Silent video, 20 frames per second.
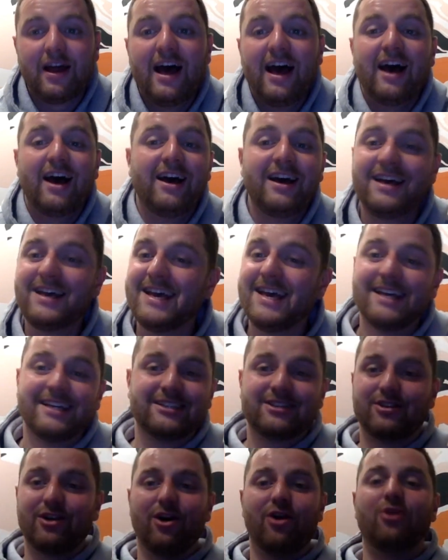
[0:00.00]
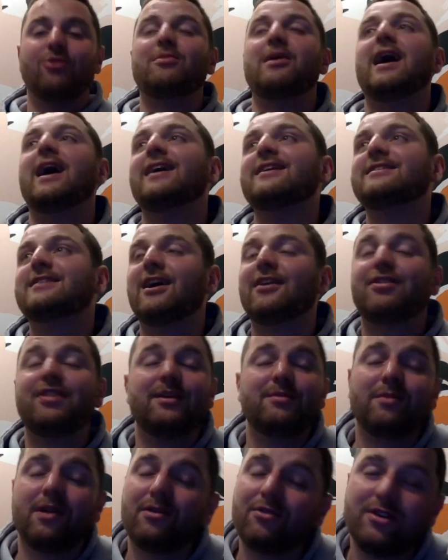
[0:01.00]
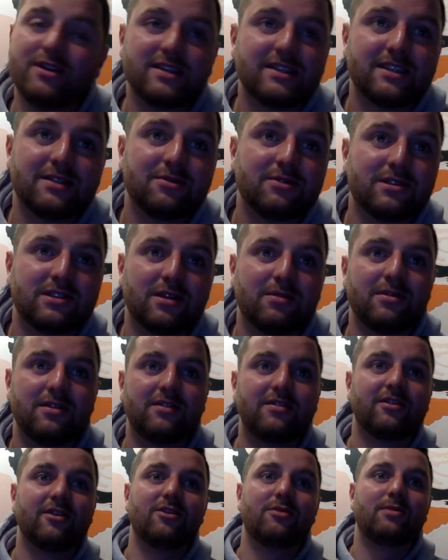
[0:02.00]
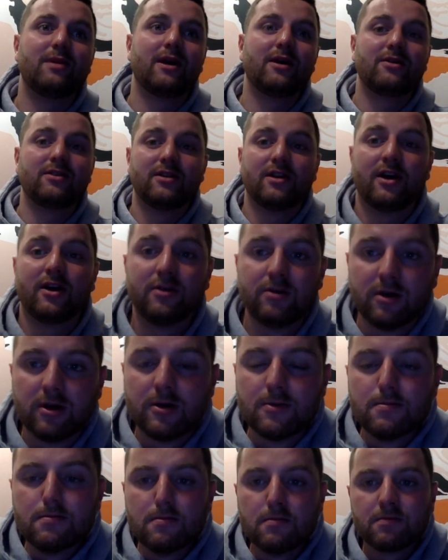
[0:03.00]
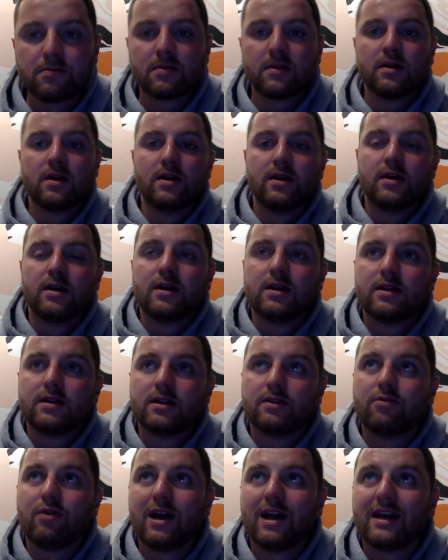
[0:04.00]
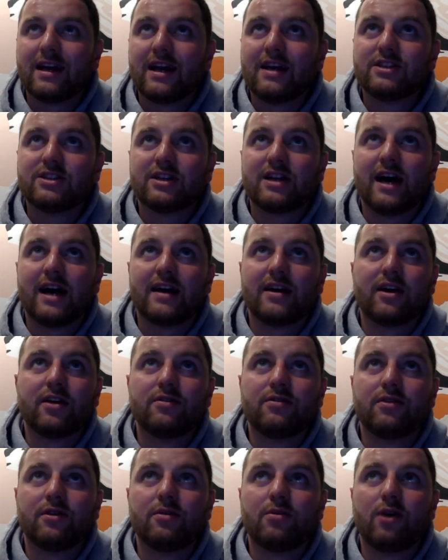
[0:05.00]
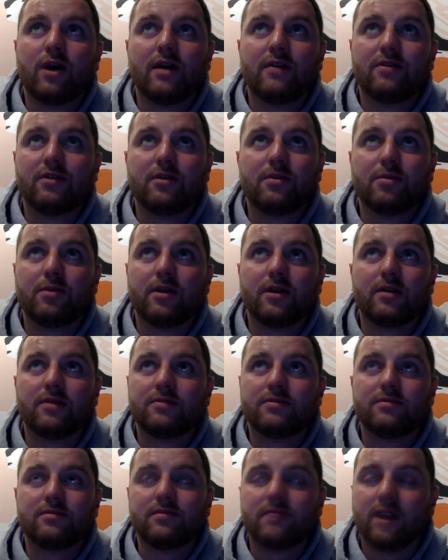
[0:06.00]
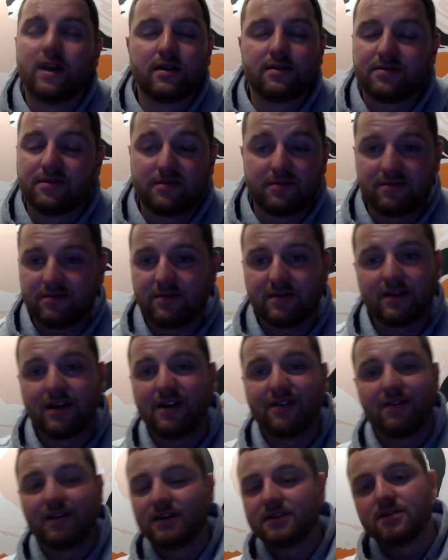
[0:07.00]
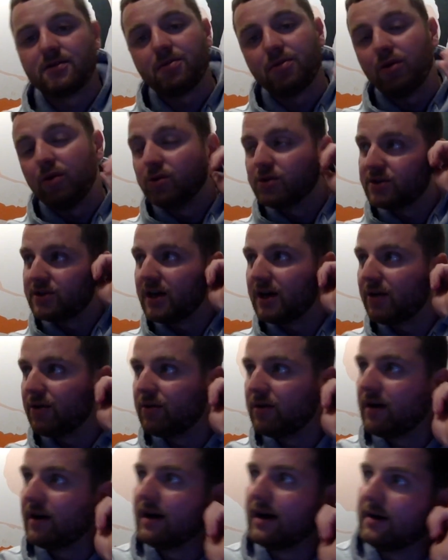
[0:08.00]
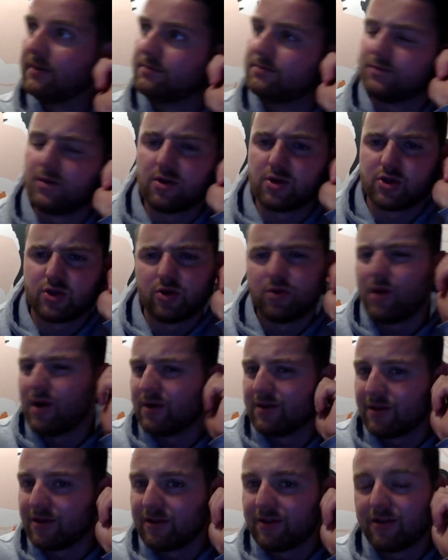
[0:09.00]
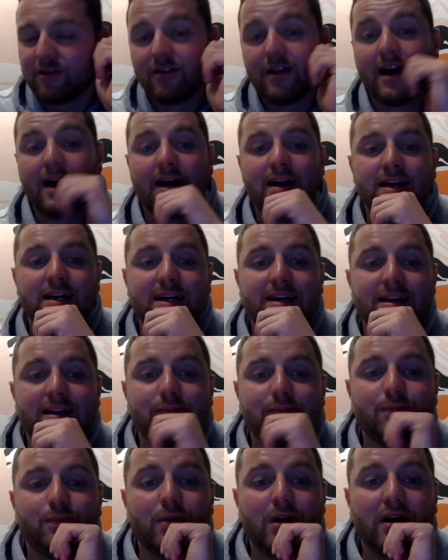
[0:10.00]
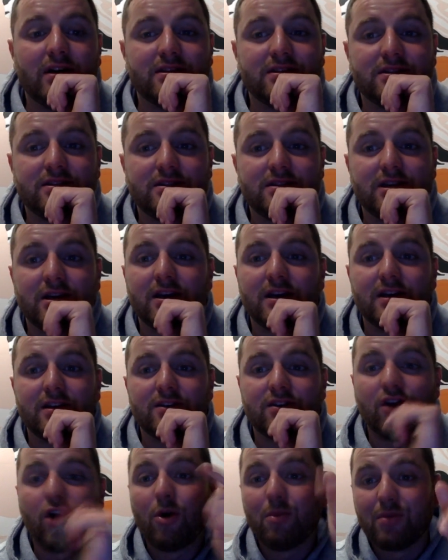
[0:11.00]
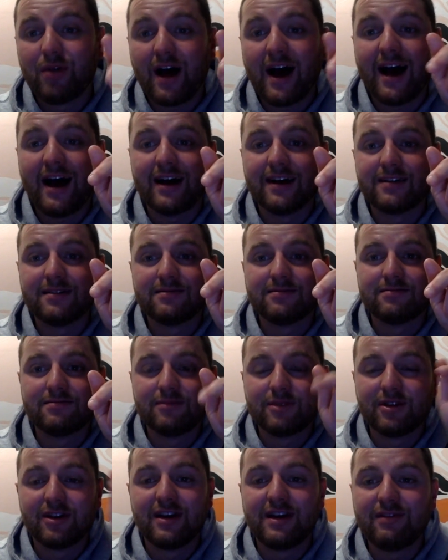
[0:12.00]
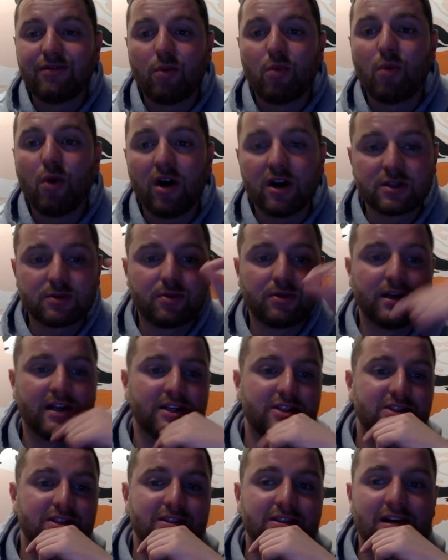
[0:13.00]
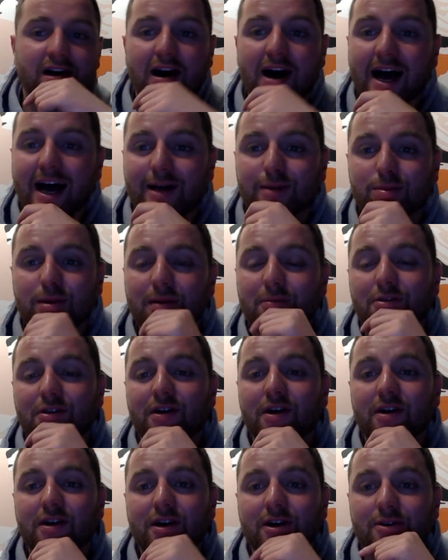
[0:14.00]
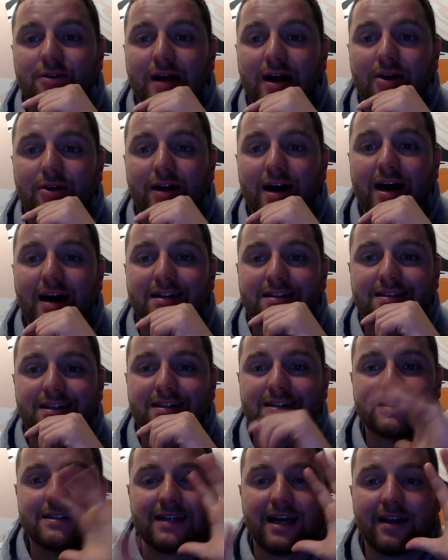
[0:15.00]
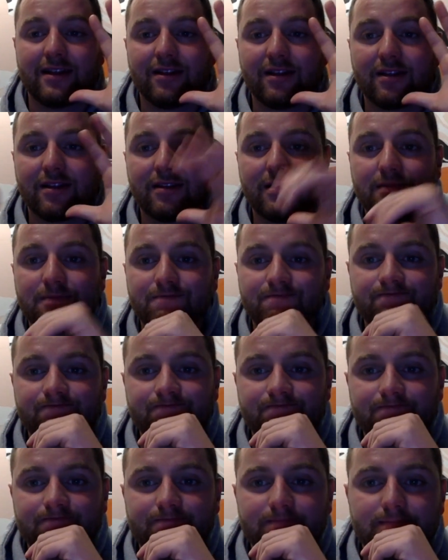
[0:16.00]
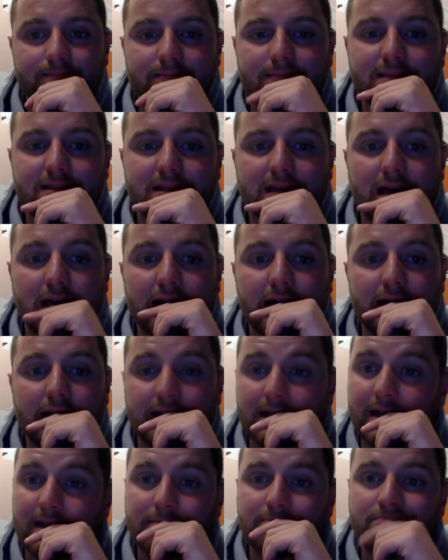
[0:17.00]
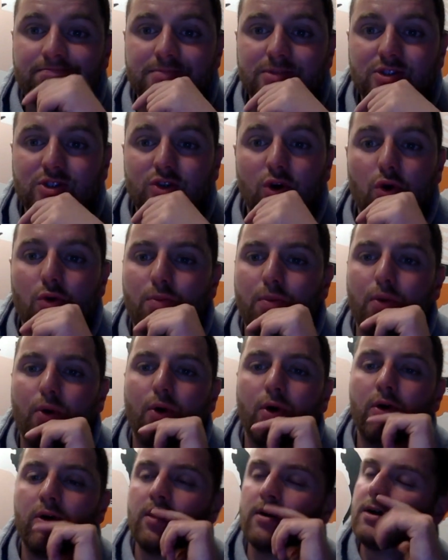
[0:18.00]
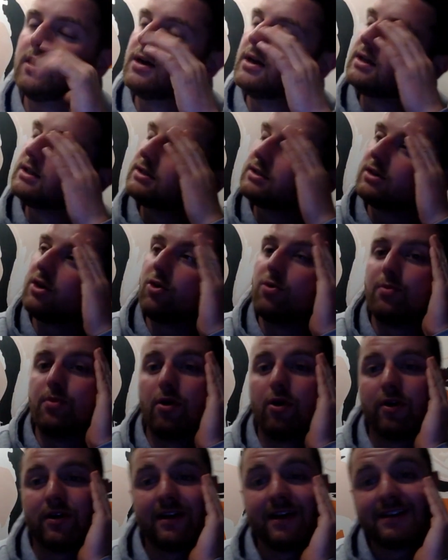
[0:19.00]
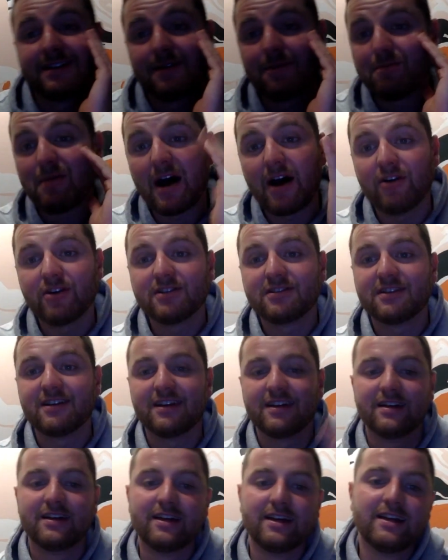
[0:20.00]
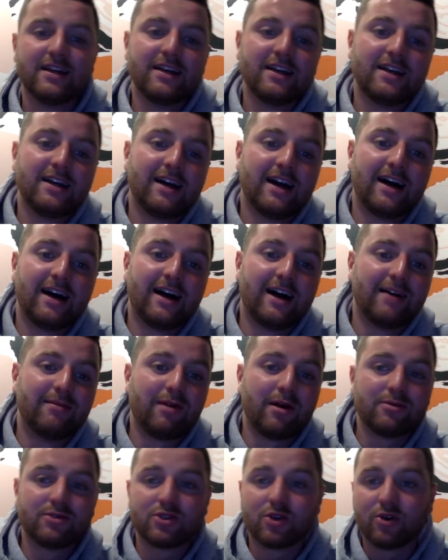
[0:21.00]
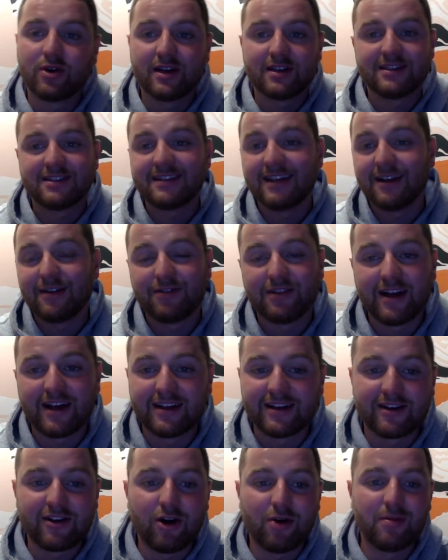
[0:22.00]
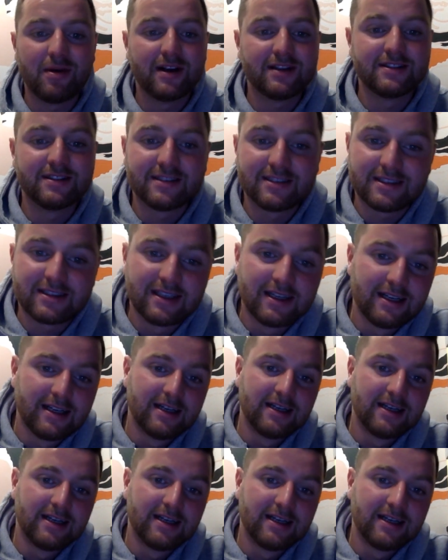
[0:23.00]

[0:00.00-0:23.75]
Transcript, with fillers: that. Just got to hold my hands. I think my reasoning was something to do about you know the relegation hangover, whatever. But I think it's a poor shout. Um, not sure what I was onto there, but to top that, with an even worse prediction, I had Plymouth Argyle down at 10th. Uh, yeah, so poor. So poor, and it's embarrassing. Um, I'm sure I'll get stick for that in the comments.